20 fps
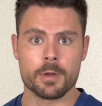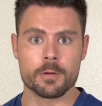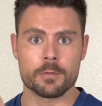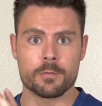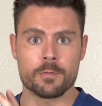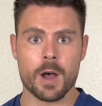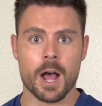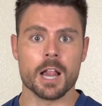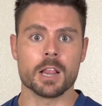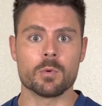
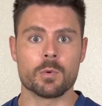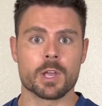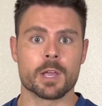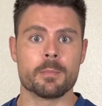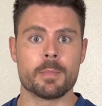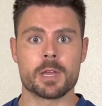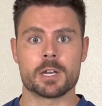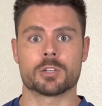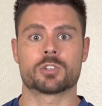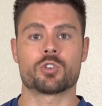following a
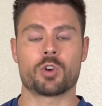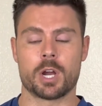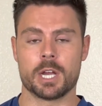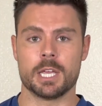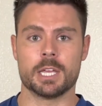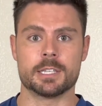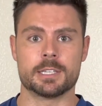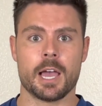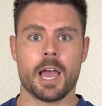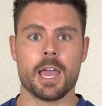
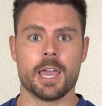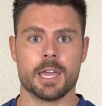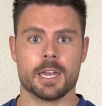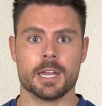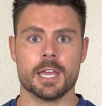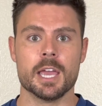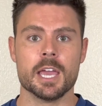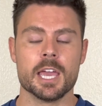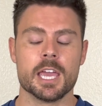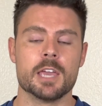Mediterranean
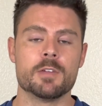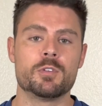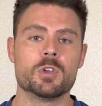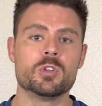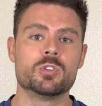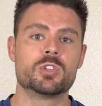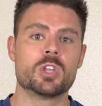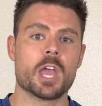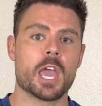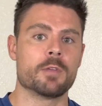diet. If
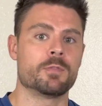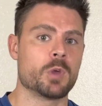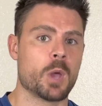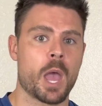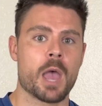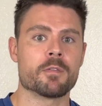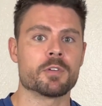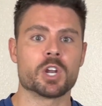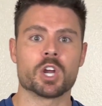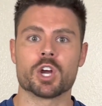you
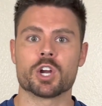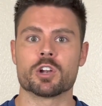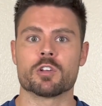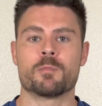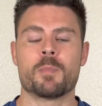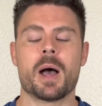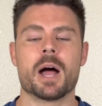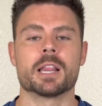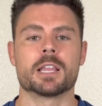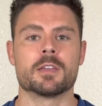haven't heard
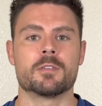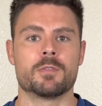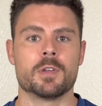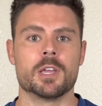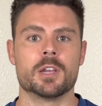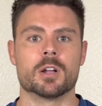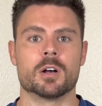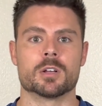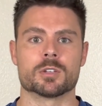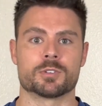of
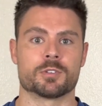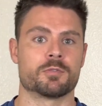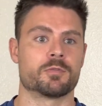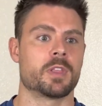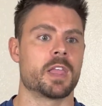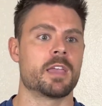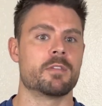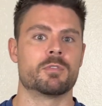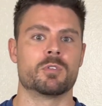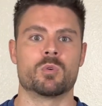polyphenols or
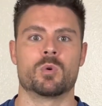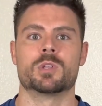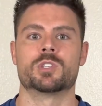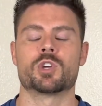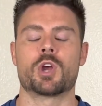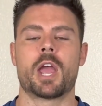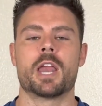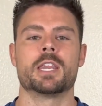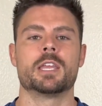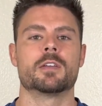flavonoids
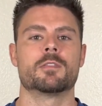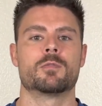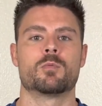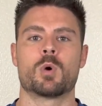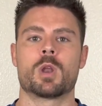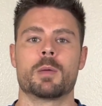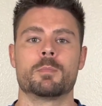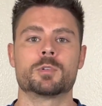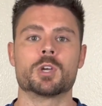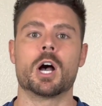or any of
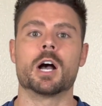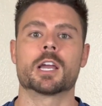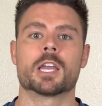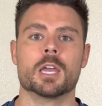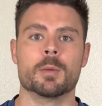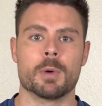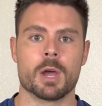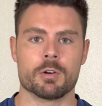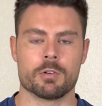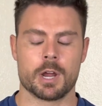what I'm
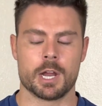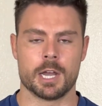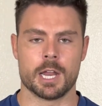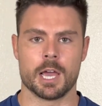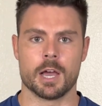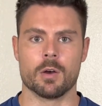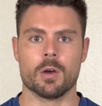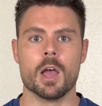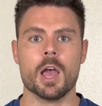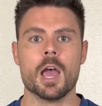talking about right
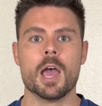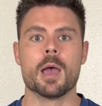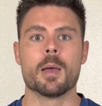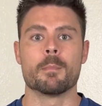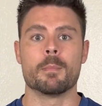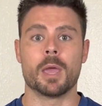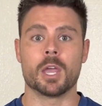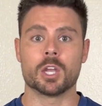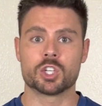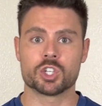now,
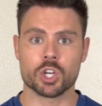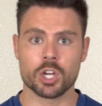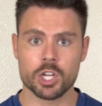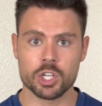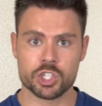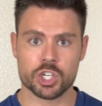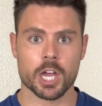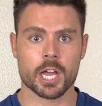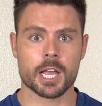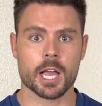make sure you
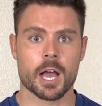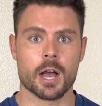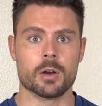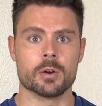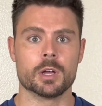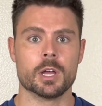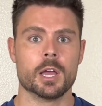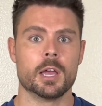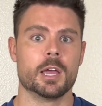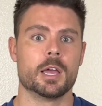check
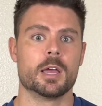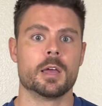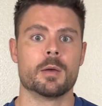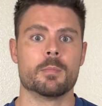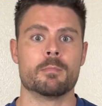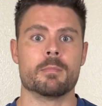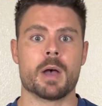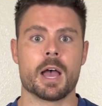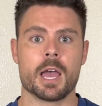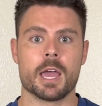out
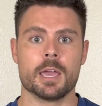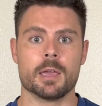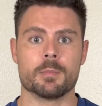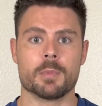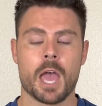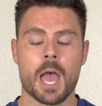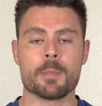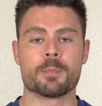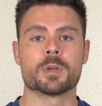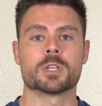my
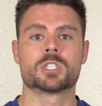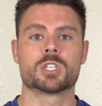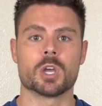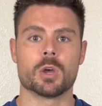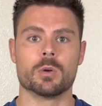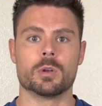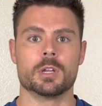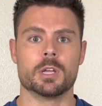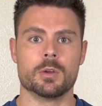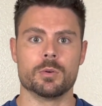
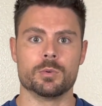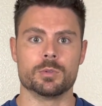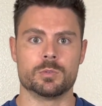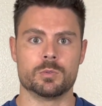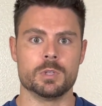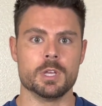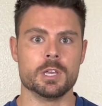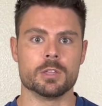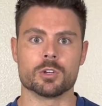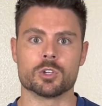episode, it was
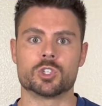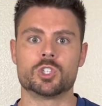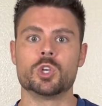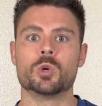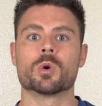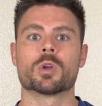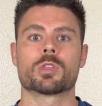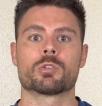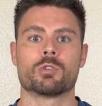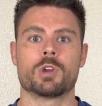either
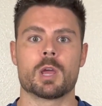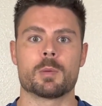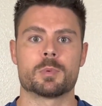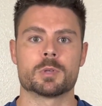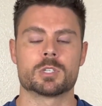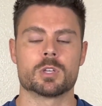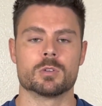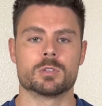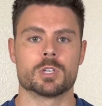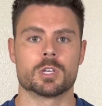2 or 3
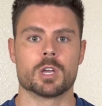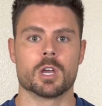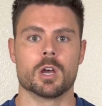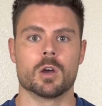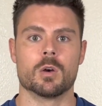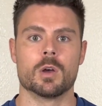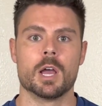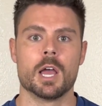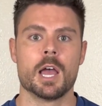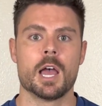episodes
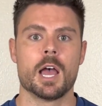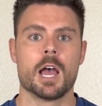ago,